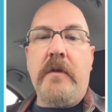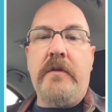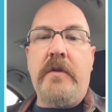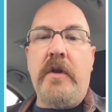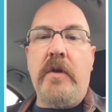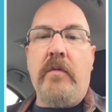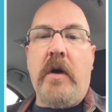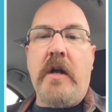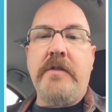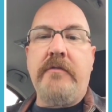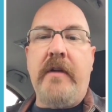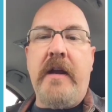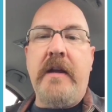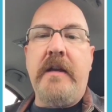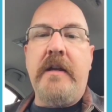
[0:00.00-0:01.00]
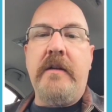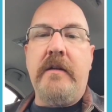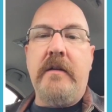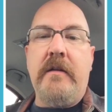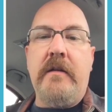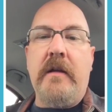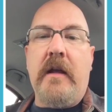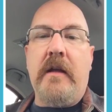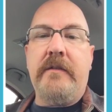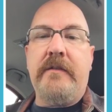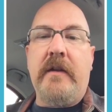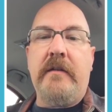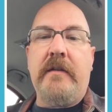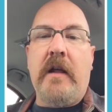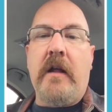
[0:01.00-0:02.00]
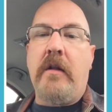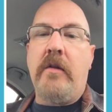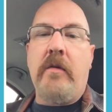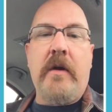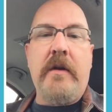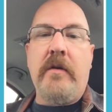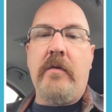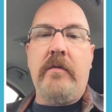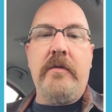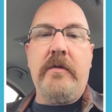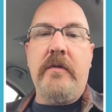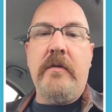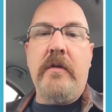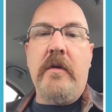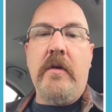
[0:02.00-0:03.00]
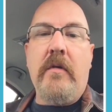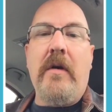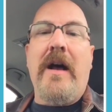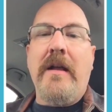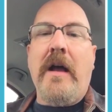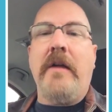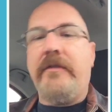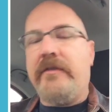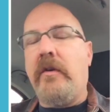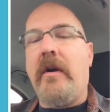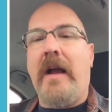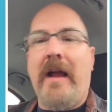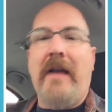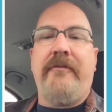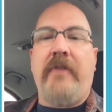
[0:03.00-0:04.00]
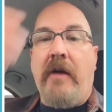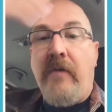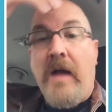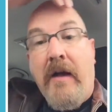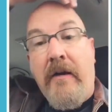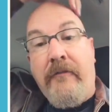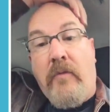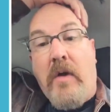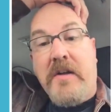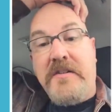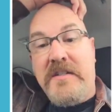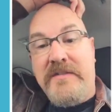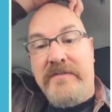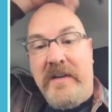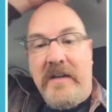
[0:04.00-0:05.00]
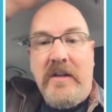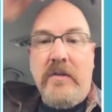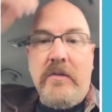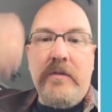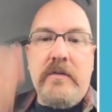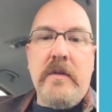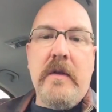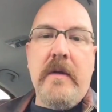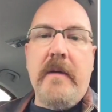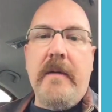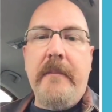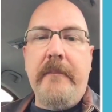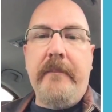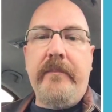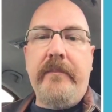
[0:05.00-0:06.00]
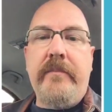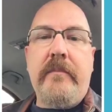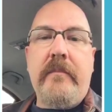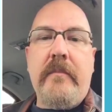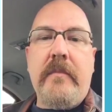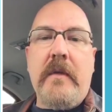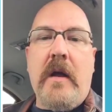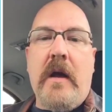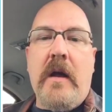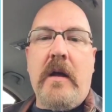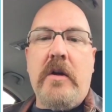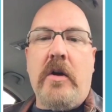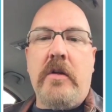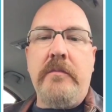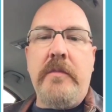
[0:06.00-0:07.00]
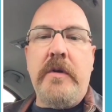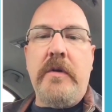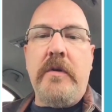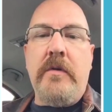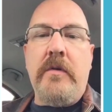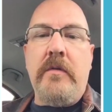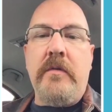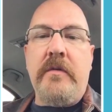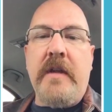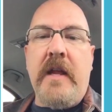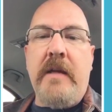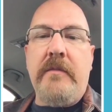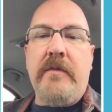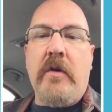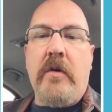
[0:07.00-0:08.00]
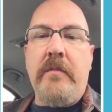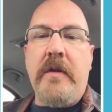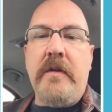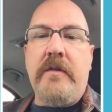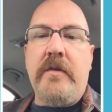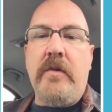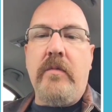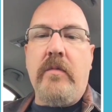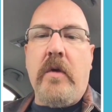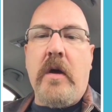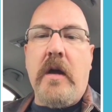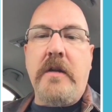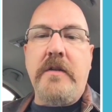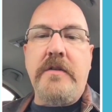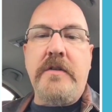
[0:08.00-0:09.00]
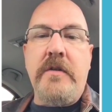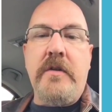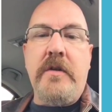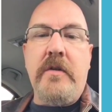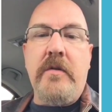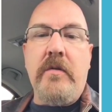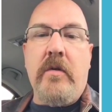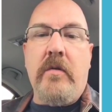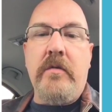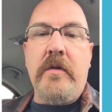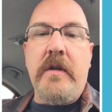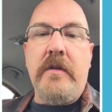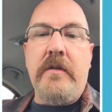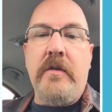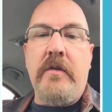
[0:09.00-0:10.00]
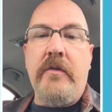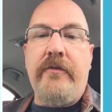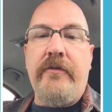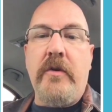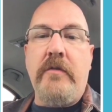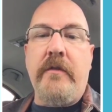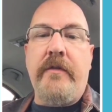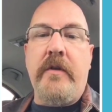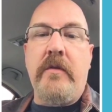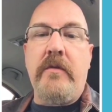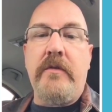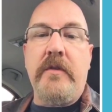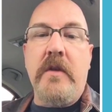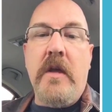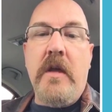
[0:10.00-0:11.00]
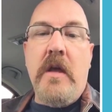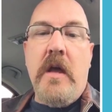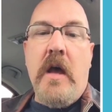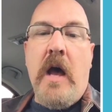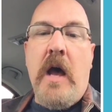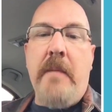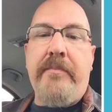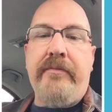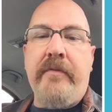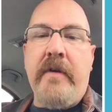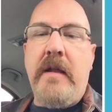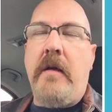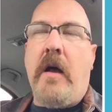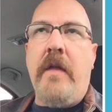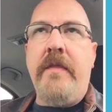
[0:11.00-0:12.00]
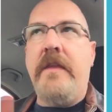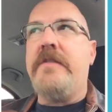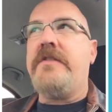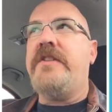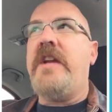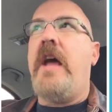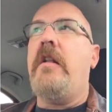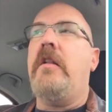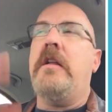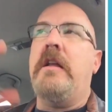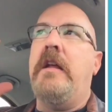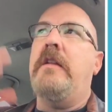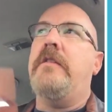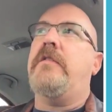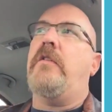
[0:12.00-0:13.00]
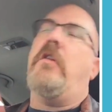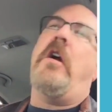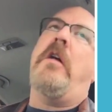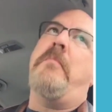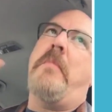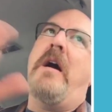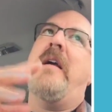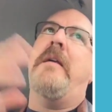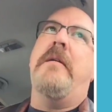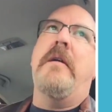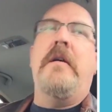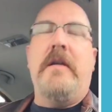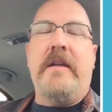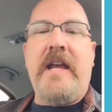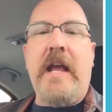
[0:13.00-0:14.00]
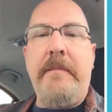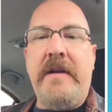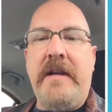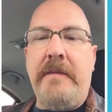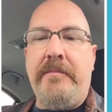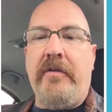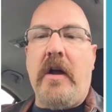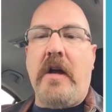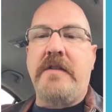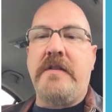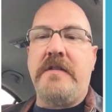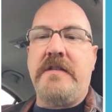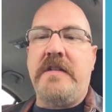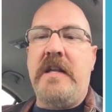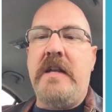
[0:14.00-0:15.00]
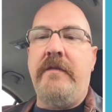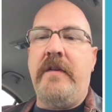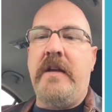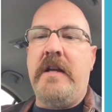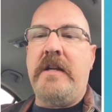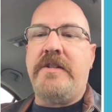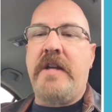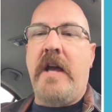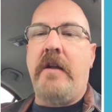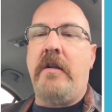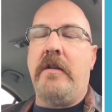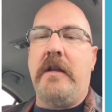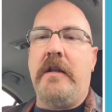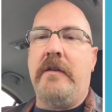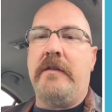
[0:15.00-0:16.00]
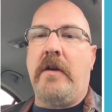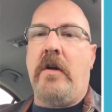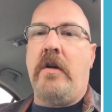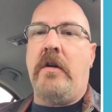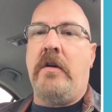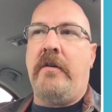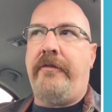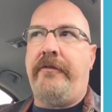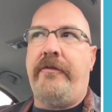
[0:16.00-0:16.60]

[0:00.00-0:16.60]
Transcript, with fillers: Do you watch Randy uh, Santel? No, I don't. Well, I, I sorry, I, I, I have watched his videos. Uh, Cult Moo, Dame told me to watch. Do you only do food reviews? Uh, pretty on this channel is or on my KBD Productions TV channel is all